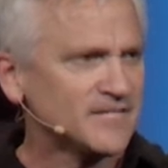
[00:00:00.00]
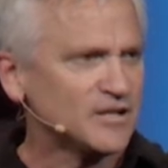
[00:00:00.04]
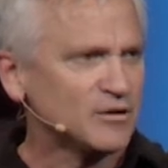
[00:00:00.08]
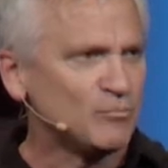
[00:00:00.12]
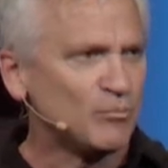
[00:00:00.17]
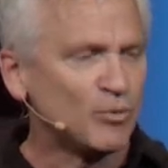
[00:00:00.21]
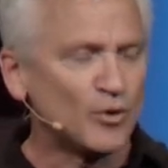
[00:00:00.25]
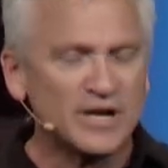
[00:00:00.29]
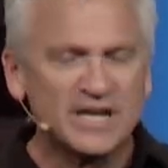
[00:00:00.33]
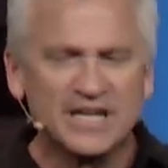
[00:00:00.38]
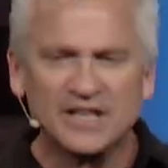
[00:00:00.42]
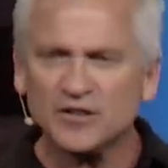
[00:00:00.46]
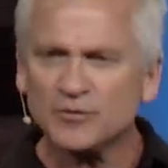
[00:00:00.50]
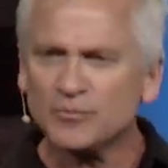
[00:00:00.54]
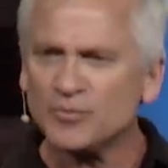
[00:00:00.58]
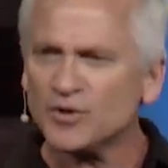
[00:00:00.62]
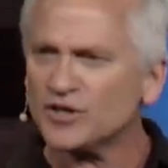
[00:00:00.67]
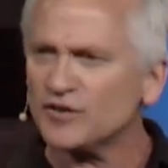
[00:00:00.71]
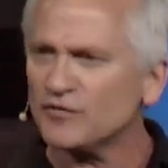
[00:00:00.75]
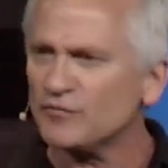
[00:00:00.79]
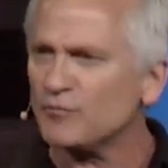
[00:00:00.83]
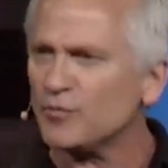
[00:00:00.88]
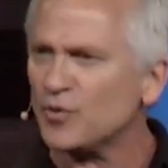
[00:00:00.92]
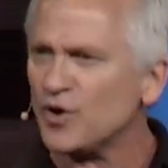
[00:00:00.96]
Bringing the
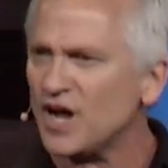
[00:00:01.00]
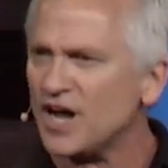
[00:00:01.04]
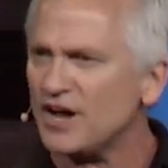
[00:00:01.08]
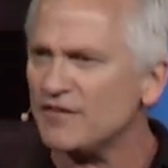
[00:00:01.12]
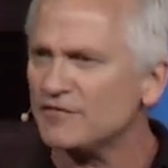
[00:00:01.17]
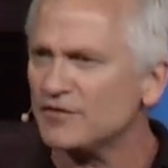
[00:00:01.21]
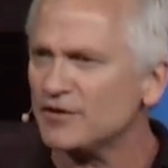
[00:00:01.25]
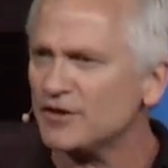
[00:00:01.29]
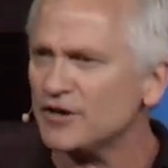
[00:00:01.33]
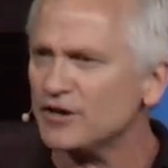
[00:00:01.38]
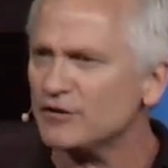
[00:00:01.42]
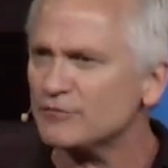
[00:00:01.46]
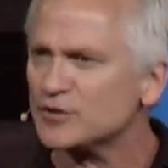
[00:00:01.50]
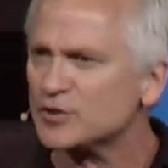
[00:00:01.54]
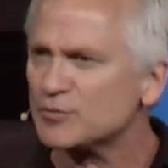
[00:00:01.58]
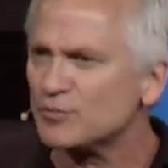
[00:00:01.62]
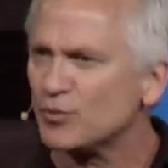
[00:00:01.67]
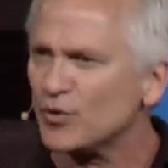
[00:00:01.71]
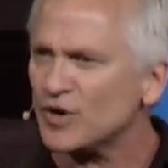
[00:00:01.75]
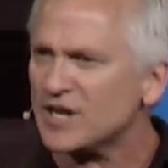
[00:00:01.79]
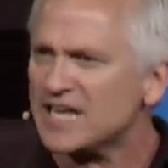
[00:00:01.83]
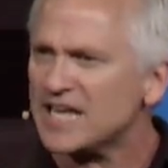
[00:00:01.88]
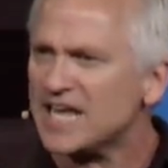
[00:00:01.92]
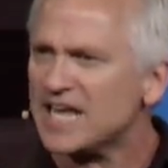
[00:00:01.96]
book of Proverbs,
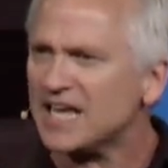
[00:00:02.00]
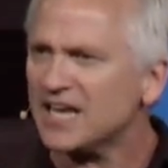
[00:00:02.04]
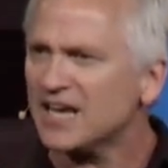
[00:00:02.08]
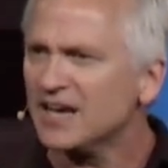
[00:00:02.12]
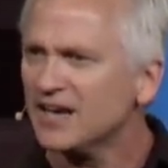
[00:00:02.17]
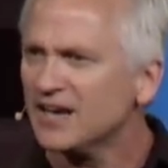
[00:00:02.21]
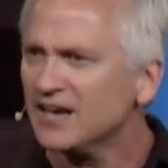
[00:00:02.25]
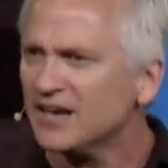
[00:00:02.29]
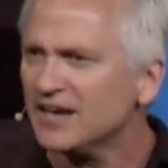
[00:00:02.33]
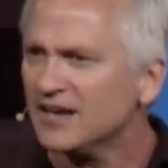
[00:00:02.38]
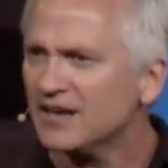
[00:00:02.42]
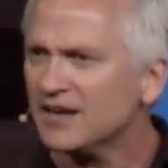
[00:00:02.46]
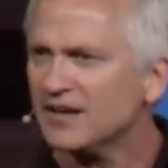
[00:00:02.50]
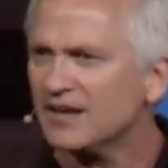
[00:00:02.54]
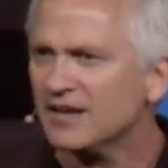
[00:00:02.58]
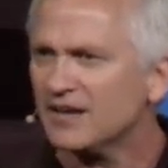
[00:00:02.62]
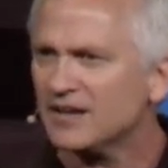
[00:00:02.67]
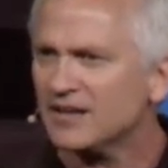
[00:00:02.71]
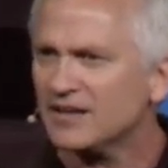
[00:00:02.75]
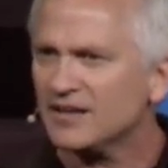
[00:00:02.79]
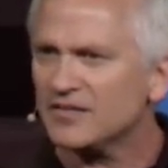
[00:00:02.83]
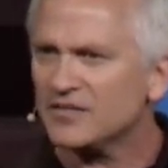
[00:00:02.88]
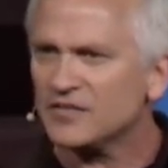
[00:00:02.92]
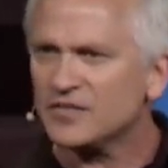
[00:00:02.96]
bringing
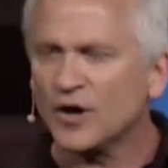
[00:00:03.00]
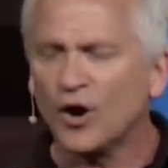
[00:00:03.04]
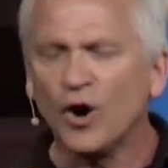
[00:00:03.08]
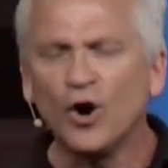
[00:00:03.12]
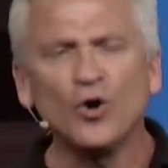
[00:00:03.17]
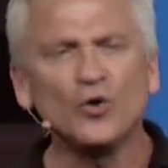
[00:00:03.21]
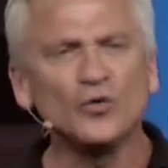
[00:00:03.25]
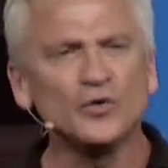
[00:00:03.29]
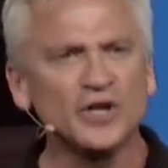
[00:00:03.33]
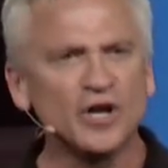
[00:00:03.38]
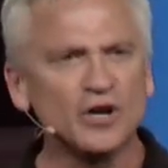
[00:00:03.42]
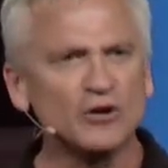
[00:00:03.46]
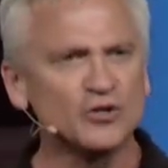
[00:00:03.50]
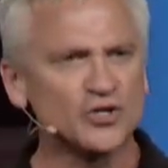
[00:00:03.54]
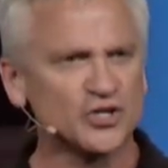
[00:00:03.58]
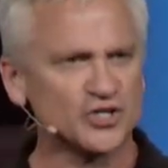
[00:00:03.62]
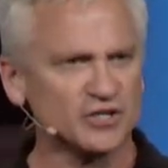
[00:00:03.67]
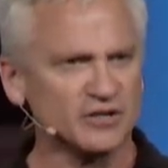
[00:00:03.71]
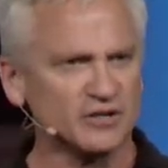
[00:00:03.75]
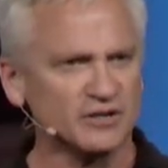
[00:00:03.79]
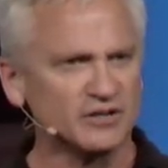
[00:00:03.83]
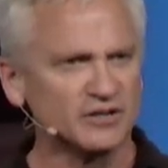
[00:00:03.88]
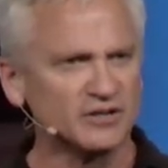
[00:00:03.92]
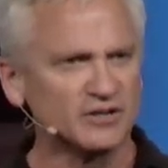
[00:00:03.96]
the whole
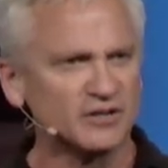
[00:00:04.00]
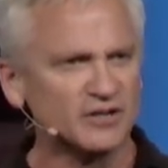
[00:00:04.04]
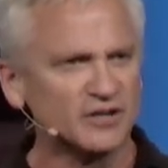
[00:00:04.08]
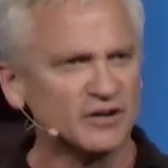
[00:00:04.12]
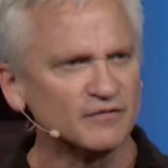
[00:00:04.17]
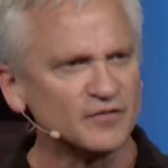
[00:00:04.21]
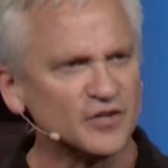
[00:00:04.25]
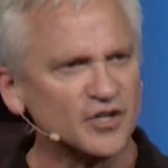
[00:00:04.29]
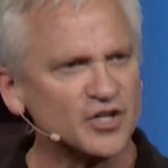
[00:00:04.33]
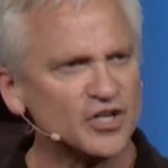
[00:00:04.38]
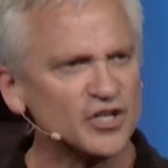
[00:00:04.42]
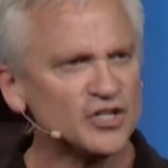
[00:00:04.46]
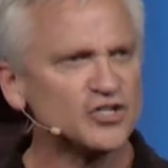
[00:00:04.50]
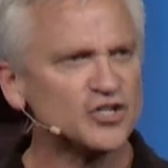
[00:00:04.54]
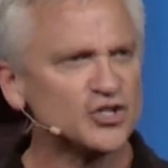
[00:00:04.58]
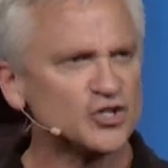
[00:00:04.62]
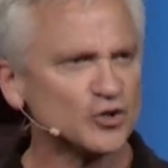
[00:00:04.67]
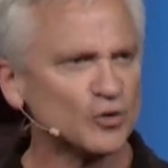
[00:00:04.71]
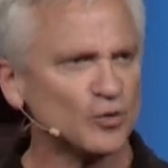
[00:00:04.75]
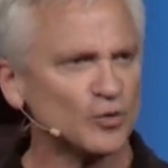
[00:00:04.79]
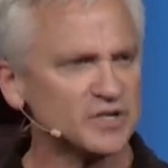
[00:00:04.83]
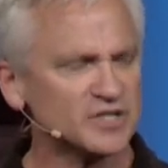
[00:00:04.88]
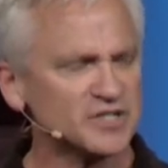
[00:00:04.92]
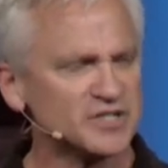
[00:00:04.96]
notion of good
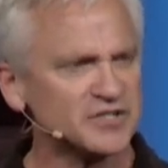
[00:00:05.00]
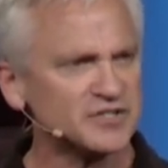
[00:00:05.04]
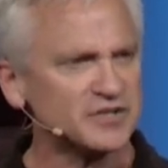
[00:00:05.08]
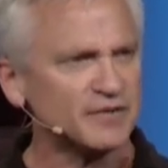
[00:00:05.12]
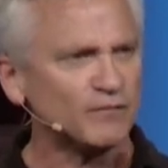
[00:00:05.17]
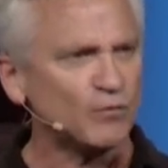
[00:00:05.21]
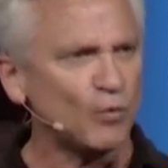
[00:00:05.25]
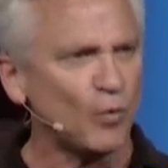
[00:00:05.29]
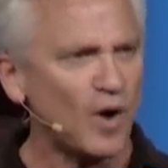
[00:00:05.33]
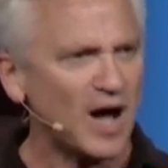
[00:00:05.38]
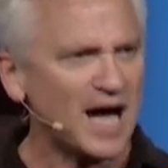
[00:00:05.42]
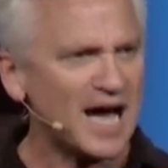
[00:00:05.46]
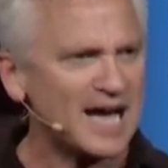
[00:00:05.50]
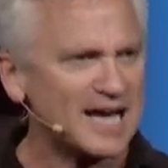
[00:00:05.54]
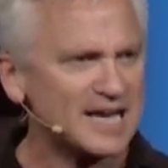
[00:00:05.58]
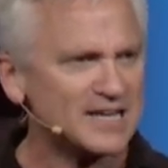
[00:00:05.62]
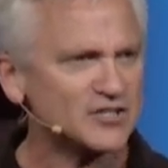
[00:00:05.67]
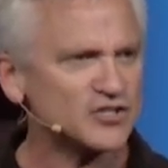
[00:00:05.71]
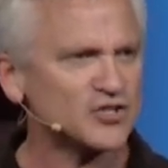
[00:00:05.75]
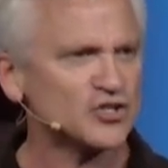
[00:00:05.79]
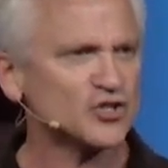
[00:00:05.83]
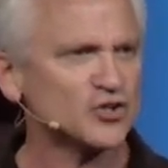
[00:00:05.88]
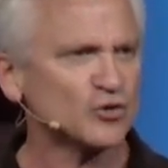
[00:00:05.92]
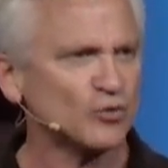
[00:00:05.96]
choices, of
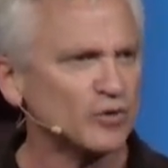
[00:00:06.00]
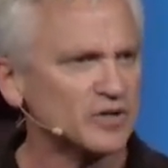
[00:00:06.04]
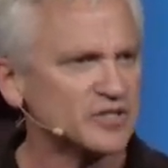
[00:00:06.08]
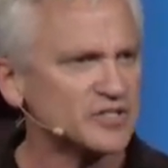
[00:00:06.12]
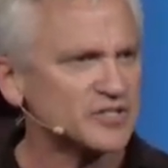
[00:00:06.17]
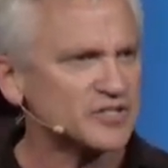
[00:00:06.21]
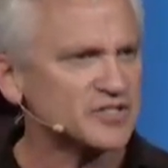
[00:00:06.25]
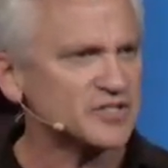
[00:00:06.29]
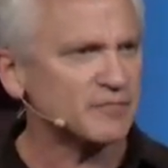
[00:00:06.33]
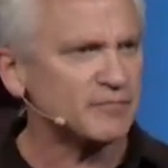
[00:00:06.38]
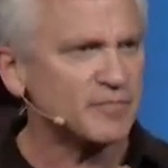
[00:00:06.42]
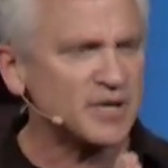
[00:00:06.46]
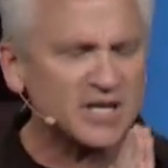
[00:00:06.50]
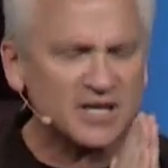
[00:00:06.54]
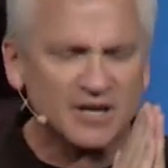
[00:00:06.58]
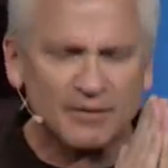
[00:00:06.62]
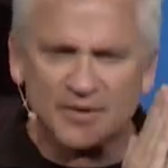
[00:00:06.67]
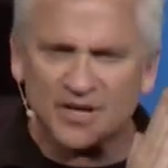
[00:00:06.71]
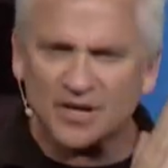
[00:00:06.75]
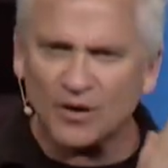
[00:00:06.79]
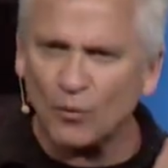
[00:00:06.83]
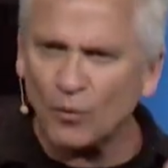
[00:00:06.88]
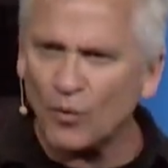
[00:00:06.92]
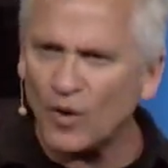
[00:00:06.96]
wise choices, of
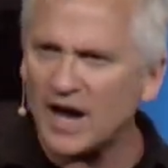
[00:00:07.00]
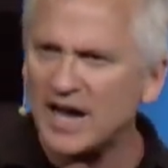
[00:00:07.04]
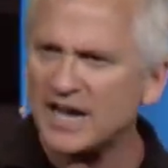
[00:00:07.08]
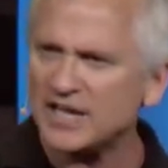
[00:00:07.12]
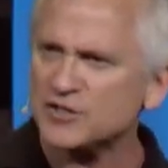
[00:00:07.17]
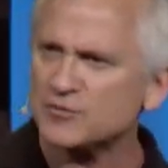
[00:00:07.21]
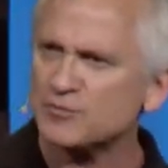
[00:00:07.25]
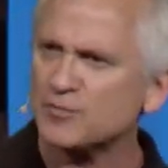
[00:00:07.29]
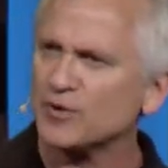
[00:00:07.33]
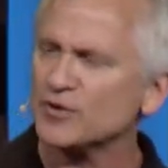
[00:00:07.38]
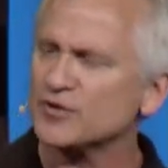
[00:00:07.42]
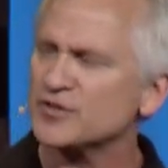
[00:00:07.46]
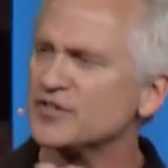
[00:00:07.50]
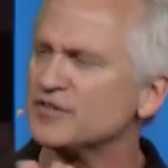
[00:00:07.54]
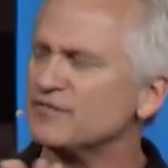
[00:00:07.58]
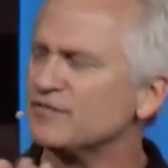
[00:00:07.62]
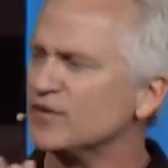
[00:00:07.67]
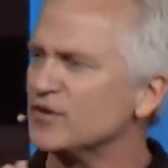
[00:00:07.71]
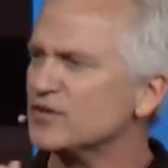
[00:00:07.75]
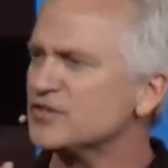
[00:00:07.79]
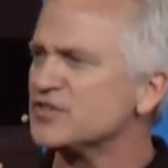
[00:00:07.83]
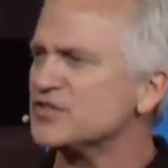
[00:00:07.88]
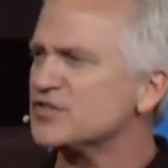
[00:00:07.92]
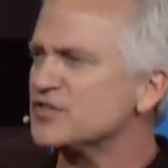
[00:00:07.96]
becoming a wise person
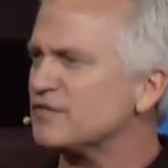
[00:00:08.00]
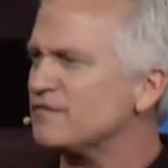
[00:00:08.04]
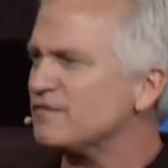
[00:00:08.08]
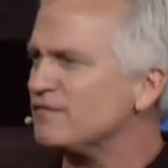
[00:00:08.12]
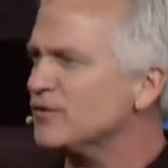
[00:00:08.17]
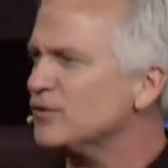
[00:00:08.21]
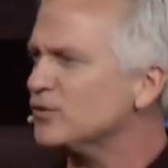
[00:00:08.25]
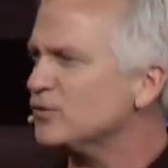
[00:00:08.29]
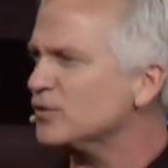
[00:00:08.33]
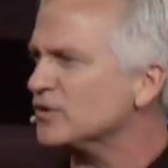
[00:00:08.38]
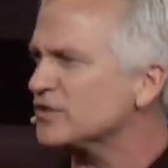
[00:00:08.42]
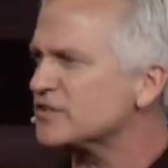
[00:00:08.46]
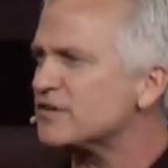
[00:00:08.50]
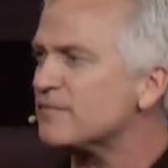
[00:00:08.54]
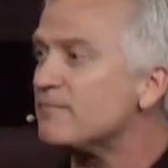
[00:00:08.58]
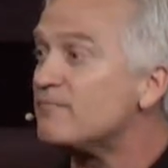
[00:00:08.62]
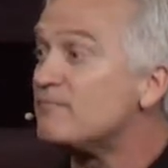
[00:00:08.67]
versus a fool is a